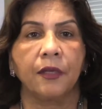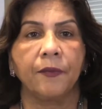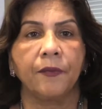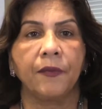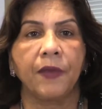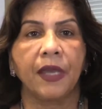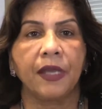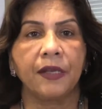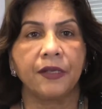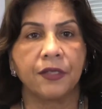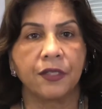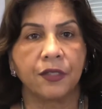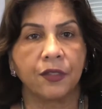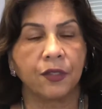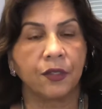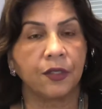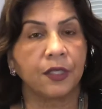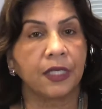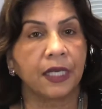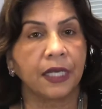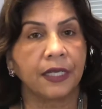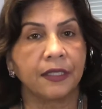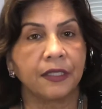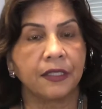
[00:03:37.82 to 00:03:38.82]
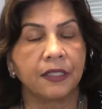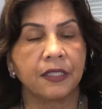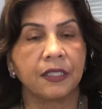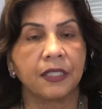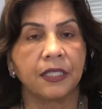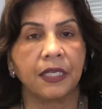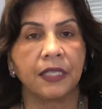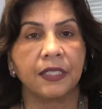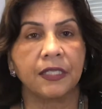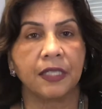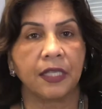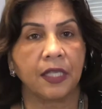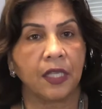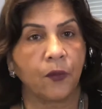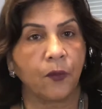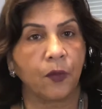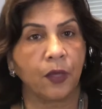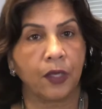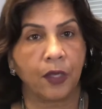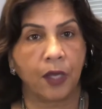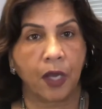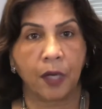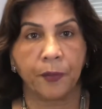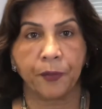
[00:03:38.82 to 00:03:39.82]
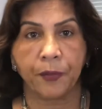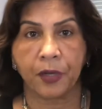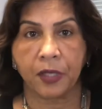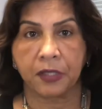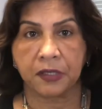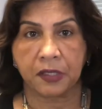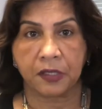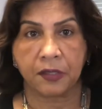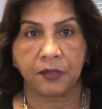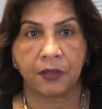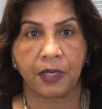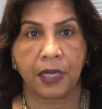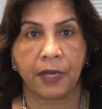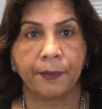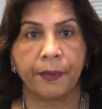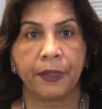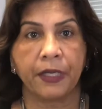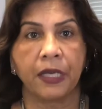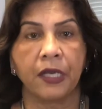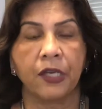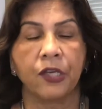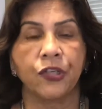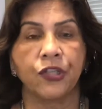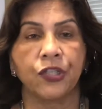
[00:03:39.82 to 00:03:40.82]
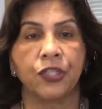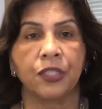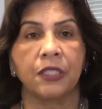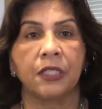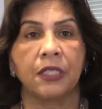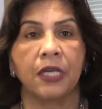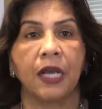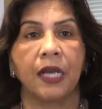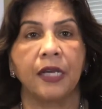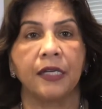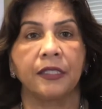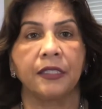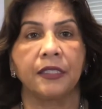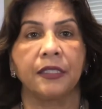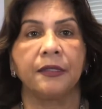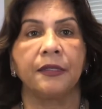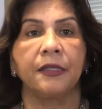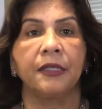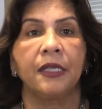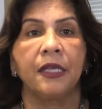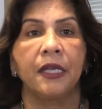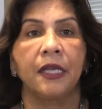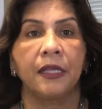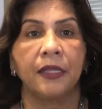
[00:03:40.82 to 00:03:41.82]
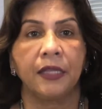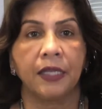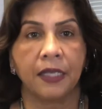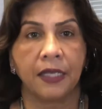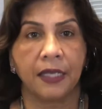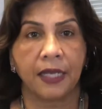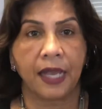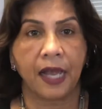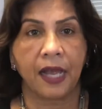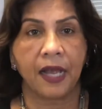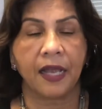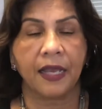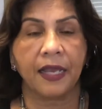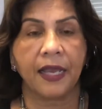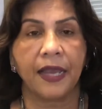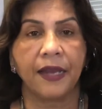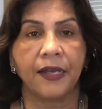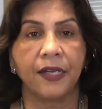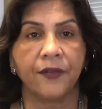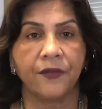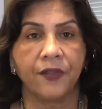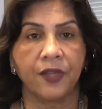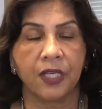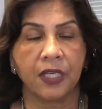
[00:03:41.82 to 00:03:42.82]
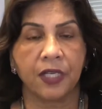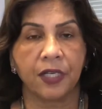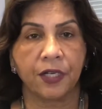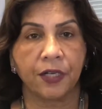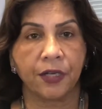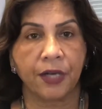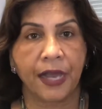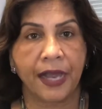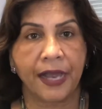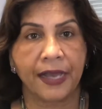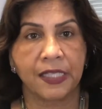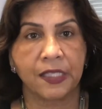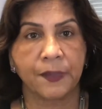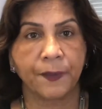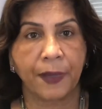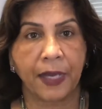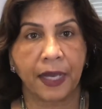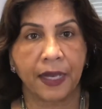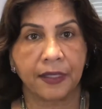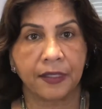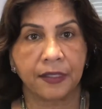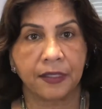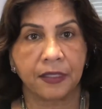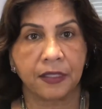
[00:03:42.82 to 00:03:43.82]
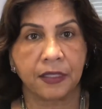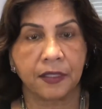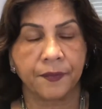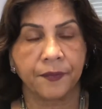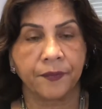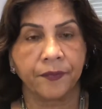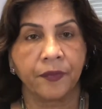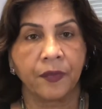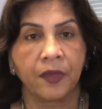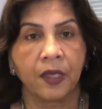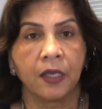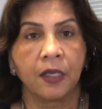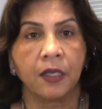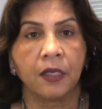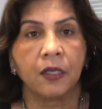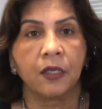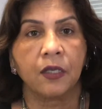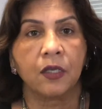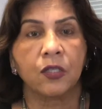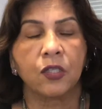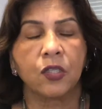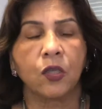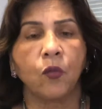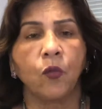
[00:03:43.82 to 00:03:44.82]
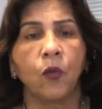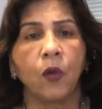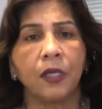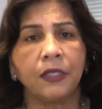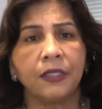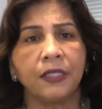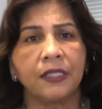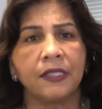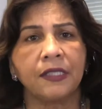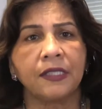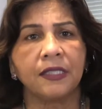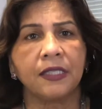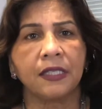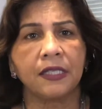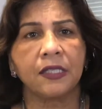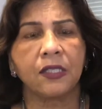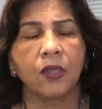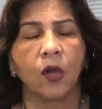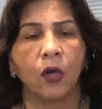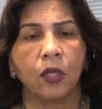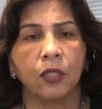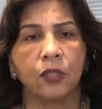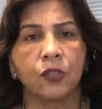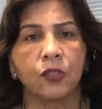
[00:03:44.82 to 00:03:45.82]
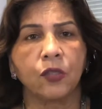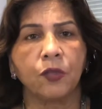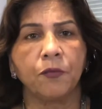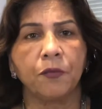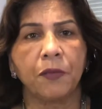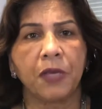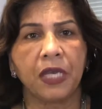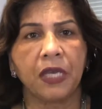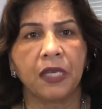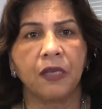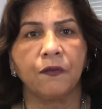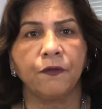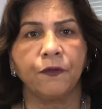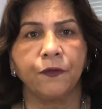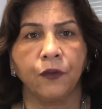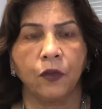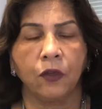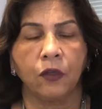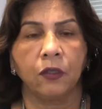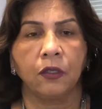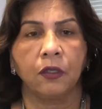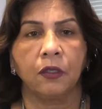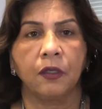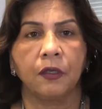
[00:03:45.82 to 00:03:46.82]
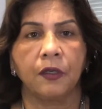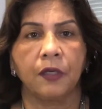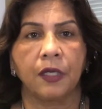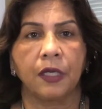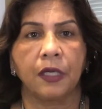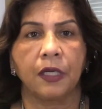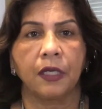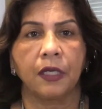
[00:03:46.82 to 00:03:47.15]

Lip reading: enter the United States, and they will not process your application until the end of the year has passed. So what does this also mean for